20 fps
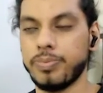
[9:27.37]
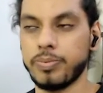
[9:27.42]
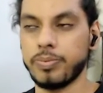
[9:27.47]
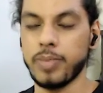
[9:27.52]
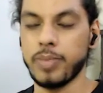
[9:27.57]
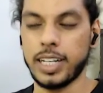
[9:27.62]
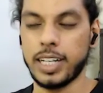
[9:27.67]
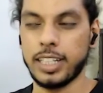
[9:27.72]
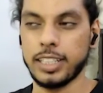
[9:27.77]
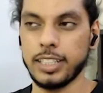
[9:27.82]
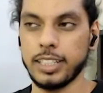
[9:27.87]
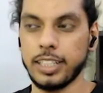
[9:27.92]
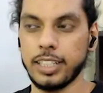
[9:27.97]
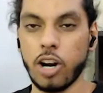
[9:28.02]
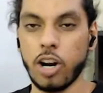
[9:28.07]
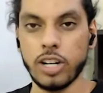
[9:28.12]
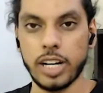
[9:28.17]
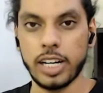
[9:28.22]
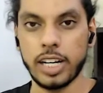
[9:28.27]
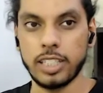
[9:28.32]
But
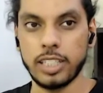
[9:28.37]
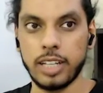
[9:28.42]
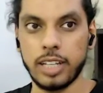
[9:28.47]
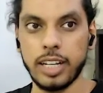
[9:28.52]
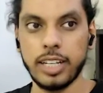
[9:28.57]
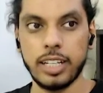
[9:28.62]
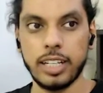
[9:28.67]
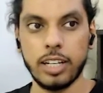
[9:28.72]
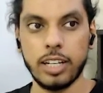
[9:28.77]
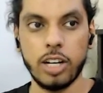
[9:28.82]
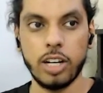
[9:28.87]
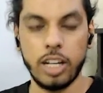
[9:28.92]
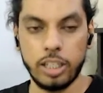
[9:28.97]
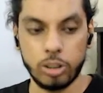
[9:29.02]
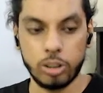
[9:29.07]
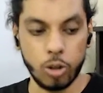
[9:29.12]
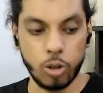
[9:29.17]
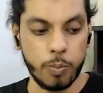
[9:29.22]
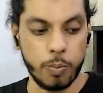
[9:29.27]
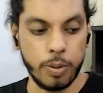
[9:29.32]
contact is like
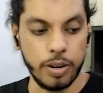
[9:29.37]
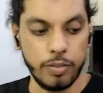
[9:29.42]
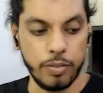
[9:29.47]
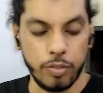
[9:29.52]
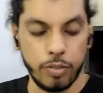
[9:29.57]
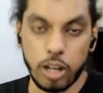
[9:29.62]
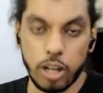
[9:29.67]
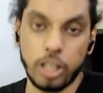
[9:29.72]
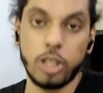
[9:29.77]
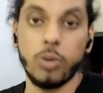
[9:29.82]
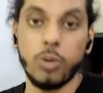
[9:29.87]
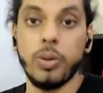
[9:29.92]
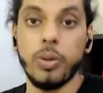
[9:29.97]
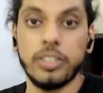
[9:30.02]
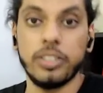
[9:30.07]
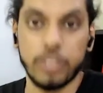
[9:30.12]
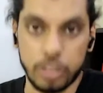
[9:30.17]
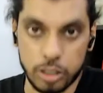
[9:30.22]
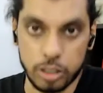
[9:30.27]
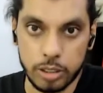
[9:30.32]
it's open for a Q&A
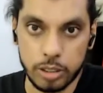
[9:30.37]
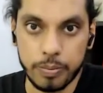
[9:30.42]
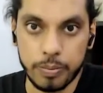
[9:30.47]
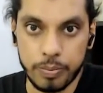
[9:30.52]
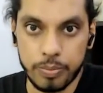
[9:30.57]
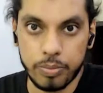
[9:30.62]
session.